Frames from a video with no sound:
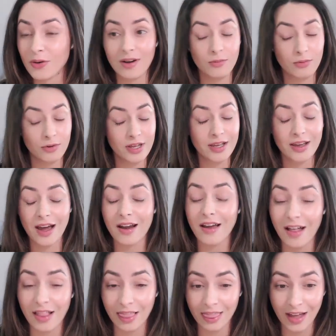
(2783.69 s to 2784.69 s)
We got
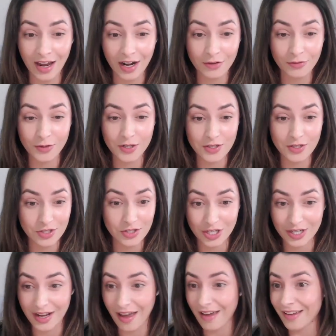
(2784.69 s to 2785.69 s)
a lot of questions,
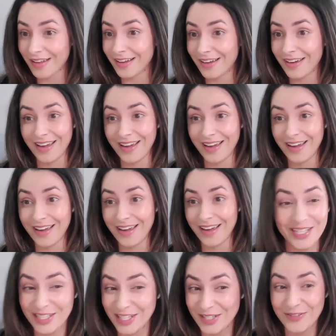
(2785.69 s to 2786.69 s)
John. I this
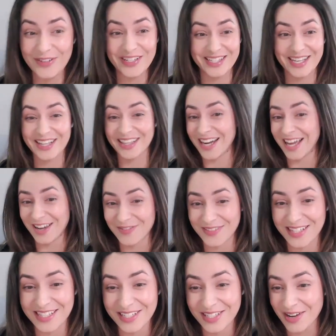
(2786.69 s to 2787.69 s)
is the first time that I have
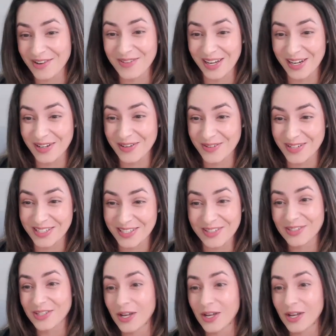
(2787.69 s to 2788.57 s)
seen so many questions.